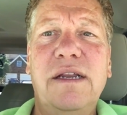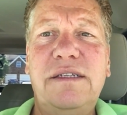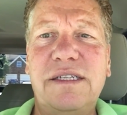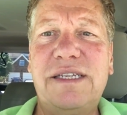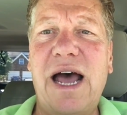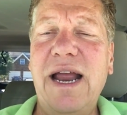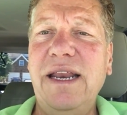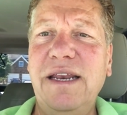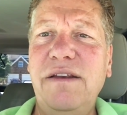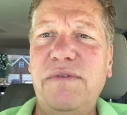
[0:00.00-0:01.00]
decide
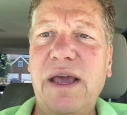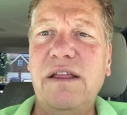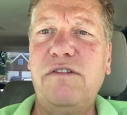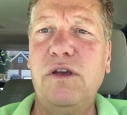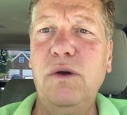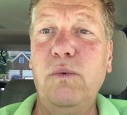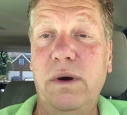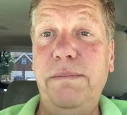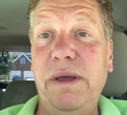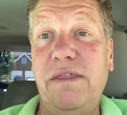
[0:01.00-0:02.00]
in advance who
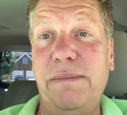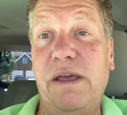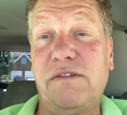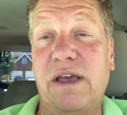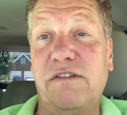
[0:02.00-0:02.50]
would be the best